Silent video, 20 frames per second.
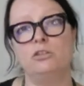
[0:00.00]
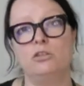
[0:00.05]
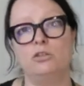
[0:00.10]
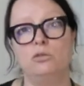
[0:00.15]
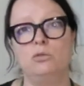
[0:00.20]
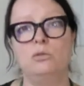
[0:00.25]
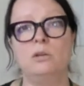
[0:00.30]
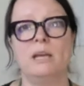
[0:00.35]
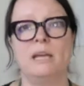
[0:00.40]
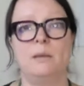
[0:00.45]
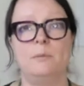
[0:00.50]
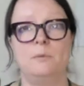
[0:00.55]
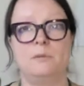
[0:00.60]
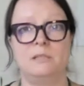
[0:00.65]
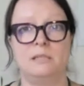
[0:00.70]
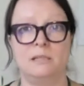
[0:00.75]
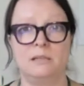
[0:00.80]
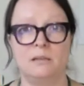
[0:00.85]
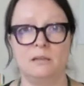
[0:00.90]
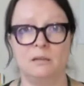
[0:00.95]
to a
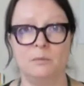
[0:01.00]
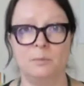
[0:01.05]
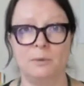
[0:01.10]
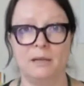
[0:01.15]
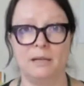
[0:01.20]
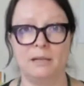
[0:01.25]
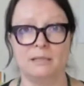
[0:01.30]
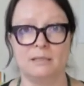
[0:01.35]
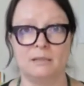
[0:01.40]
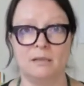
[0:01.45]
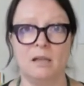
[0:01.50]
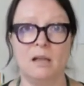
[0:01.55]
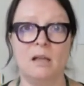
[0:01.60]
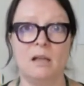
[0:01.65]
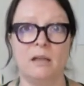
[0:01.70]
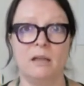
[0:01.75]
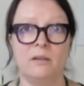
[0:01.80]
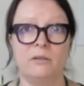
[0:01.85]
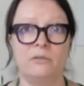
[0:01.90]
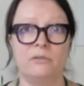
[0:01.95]
particular past
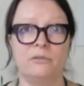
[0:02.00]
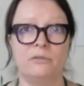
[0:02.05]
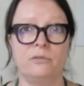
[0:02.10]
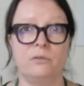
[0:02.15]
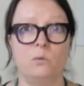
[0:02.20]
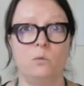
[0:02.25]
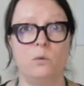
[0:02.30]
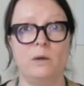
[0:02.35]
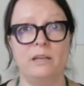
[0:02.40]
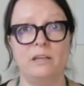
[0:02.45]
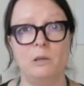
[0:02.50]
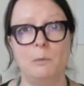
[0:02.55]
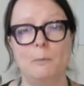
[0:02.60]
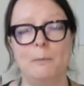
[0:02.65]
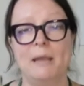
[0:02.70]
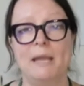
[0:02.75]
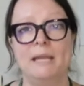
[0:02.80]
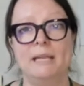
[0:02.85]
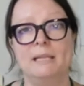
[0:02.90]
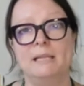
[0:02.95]
life where you
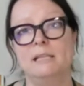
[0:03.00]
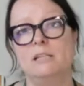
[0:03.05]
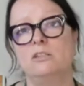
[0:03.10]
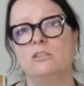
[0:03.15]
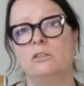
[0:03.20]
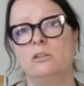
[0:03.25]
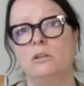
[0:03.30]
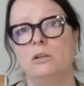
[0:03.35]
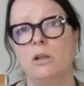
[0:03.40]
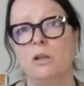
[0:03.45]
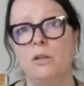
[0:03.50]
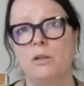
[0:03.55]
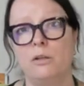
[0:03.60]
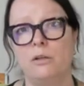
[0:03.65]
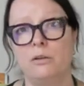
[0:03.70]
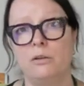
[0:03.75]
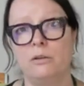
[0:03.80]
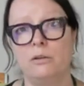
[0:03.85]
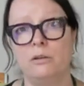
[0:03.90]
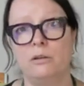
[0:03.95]
may need to
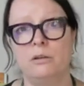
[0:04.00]
learn